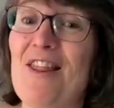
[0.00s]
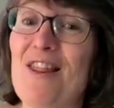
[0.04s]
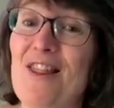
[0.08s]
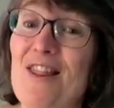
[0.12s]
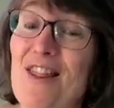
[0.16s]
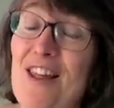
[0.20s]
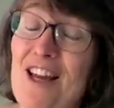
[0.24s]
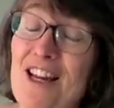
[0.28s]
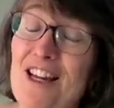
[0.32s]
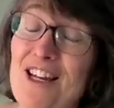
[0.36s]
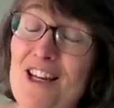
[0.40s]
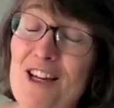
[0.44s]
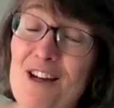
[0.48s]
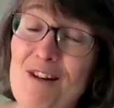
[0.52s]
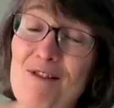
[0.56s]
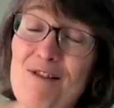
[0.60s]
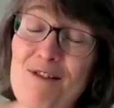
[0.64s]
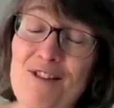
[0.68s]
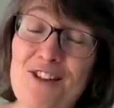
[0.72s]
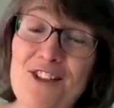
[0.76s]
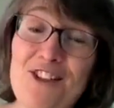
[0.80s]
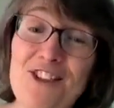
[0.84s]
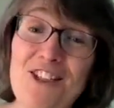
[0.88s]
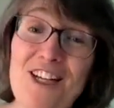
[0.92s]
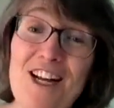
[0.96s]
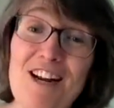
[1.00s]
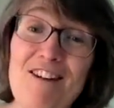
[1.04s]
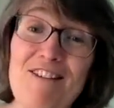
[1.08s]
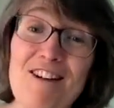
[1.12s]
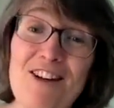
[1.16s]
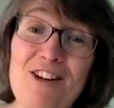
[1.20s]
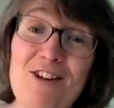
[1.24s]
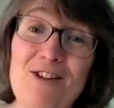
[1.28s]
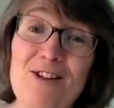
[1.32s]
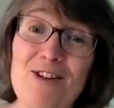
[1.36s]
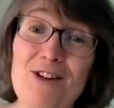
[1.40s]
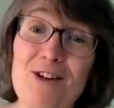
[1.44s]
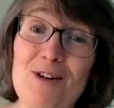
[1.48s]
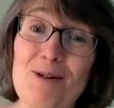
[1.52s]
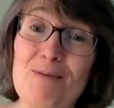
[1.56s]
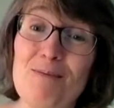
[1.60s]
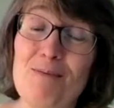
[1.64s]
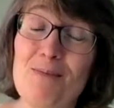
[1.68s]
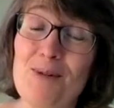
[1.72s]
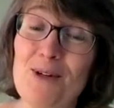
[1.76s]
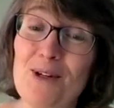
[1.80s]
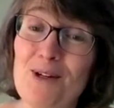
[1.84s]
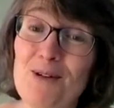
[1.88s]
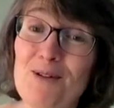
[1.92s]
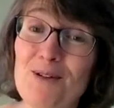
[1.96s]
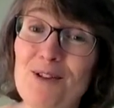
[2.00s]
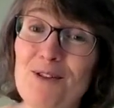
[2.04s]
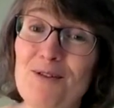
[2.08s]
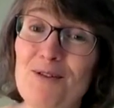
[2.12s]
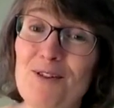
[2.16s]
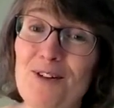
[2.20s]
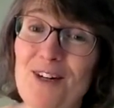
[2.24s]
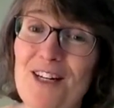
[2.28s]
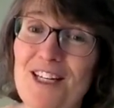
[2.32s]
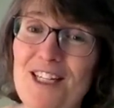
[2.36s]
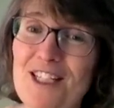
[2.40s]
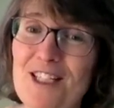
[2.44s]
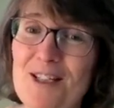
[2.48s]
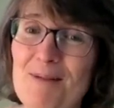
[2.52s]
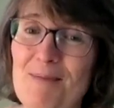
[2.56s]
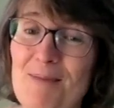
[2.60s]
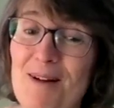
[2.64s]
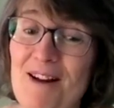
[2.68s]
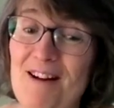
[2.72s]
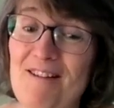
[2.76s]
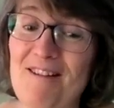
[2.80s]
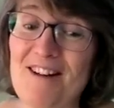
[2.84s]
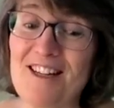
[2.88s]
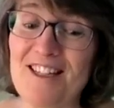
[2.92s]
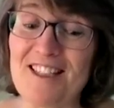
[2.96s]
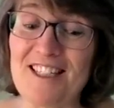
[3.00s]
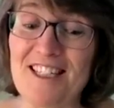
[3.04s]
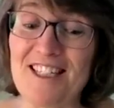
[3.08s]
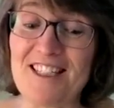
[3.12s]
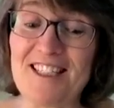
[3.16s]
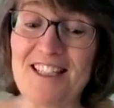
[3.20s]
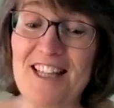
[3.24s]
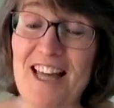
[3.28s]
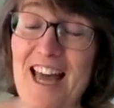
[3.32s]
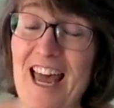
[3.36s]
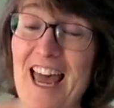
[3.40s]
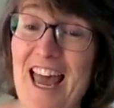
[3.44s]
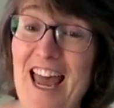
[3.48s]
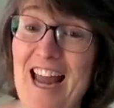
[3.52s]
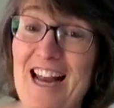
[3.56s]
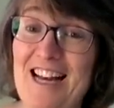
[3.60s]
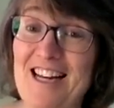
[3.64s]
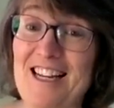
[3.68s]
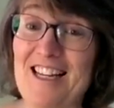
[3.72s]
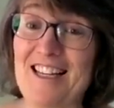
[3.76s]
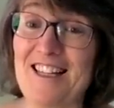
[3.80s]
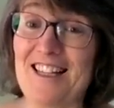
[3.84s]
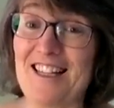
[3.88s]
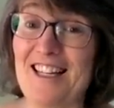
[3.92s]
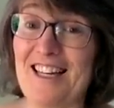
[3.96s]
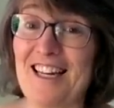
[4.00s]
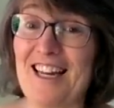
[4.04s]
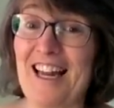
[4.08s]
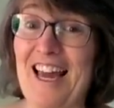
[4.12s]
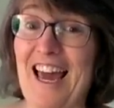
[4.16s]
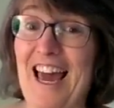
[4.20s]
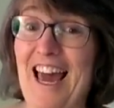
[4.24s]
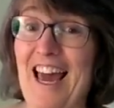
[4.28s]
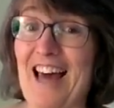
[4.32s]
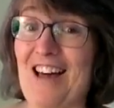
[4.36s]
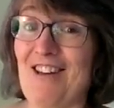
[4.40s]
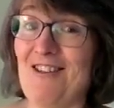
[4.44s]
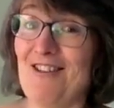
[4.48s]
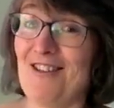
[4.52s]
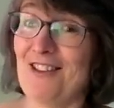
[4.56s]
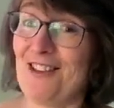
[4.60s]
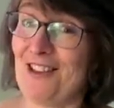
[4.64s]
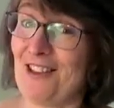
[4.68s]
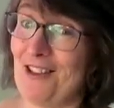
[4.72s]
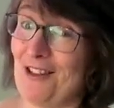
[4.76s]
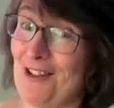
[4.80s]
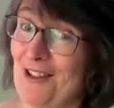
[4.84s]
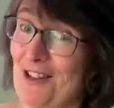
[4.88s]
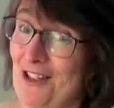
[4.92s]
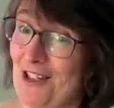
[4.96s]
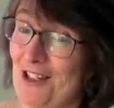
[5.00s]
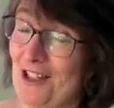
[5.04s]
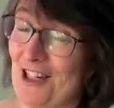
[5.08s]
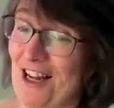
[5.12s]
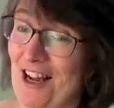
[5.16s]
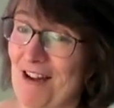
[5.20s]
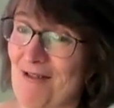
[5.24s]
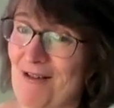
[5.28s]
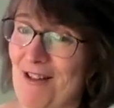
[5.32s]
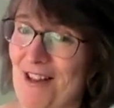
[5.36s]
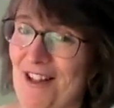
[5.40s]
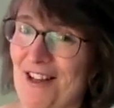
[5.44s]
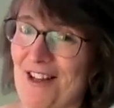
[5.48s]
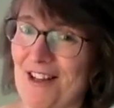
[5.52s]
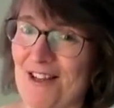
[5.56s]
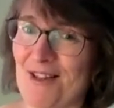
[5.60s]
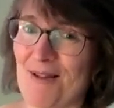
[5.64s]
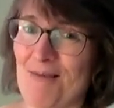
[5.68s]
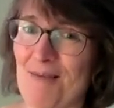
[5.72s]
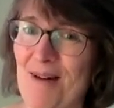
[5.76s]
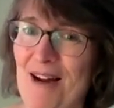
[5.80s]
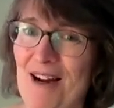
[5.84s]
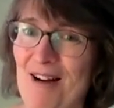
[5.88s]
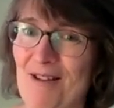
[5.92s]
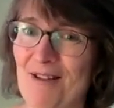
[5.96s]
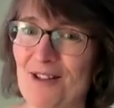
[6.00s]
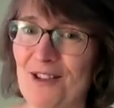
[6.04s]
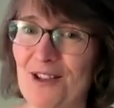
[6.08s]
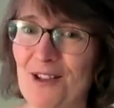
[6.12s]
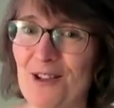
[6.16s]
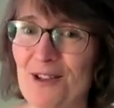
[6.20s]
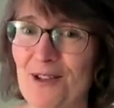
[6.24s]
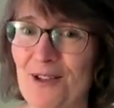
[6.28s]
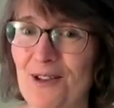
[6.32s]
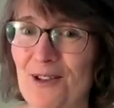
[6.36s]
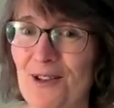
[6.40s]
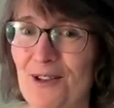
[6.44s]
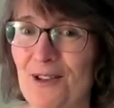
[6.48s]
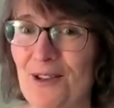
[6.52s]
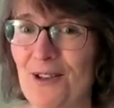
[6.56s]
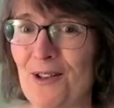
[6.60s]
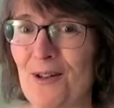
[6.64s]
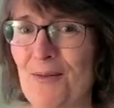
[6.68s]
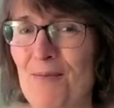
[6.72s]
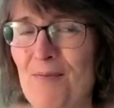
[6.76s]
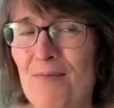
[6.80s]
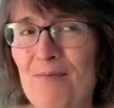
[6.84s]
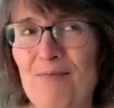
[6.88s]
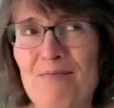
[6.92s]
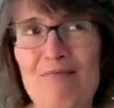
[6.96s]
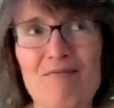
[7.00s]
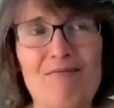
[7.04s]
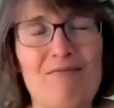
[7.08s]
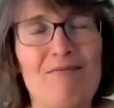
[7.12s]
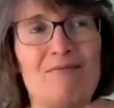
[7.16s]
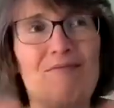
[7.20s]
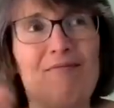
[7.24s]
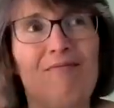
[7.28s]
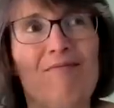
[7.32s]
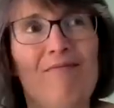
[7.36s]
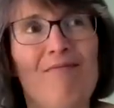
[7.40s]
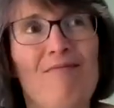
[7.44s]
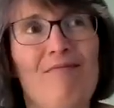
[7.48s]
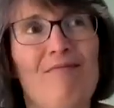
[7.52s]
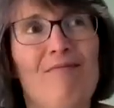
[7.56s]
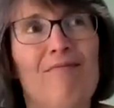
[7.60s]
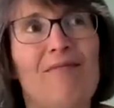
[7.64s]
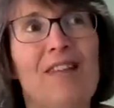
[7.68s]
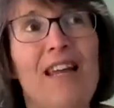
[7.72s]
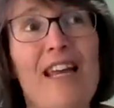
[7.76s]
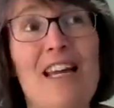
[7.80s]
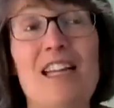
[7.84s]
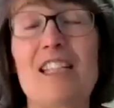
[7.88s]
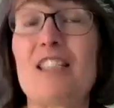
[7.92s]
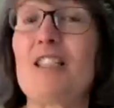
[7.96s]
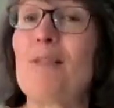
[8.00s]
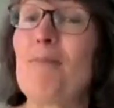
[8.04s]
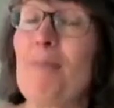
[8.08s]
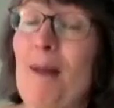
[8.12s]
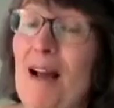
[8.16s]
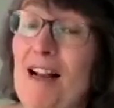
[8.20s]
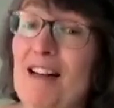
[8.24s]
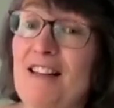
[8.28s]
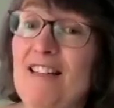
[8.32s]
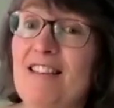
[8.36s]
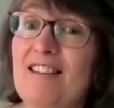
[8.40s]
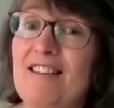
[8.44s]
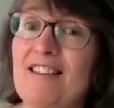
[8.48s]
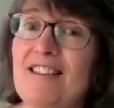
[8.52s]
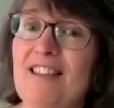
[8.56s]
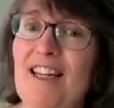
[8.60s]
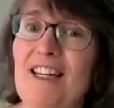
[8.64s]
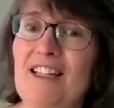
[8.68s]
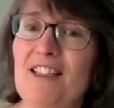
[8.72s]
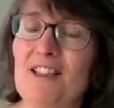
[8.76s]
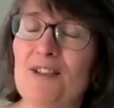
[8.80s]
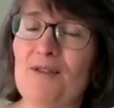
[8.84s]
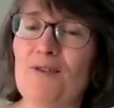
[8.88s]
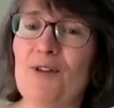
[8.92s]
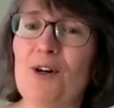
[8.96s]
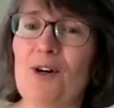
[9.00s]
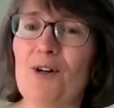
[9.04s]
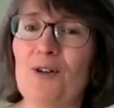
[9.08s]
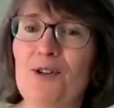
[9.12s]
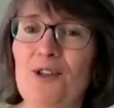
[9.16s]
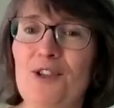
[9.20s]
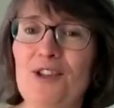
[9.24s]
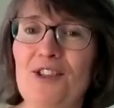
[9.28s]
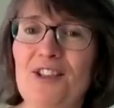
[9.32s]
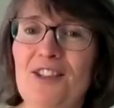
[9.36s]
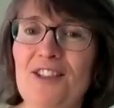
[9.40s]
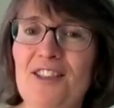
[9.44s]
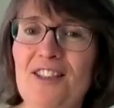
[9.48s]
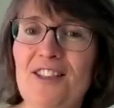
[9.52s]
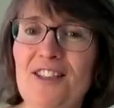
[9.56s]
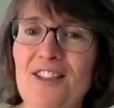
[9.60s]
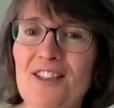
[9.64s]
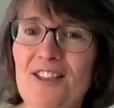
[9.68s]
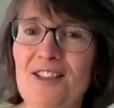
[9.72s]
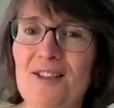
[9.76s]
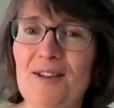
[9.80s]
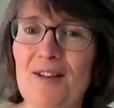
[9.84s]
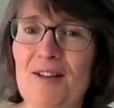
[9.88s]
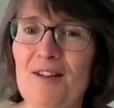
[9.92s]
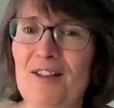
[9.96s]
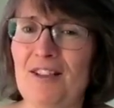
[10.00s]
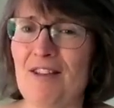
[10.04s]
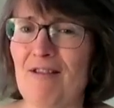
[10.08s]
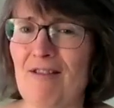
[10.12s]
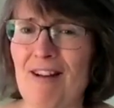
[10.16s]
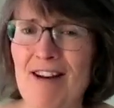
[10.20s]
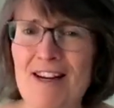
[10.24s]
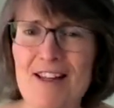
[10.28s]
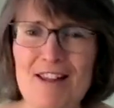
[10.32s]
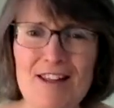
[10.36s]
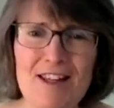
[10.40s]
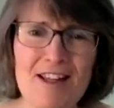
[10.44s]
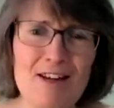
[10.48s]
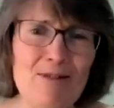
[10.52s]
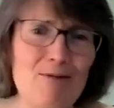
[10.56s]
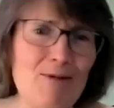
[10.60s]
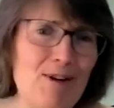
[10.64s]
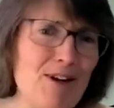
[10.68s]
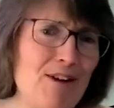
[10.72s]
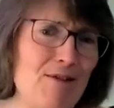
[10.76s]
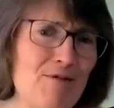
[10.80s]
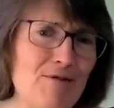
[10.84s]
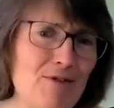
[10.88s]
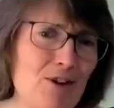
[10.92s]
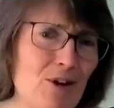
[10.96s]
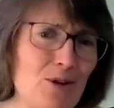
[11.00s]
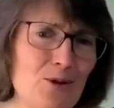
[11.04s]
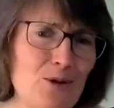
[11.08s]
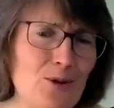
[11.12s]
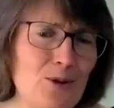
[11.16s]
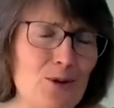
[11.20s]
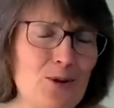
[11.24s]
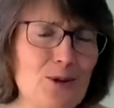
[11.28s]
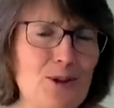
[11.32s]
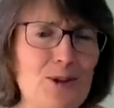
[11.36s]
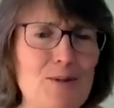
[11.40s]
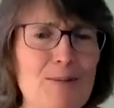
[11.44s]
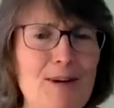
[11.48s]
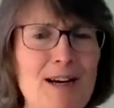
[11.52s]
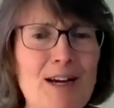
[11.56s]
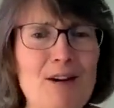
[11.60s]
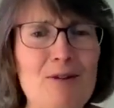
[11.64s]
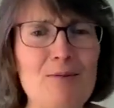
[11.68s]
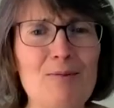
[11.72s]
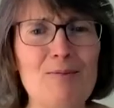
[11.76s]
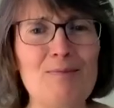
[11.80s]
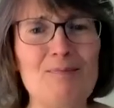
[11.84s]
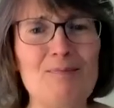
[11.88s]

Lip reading: thank you for sharing all your beautiful experiences. Is there anything else you can share with us about your expanded states of consciousness? Is there anything we've not talked about?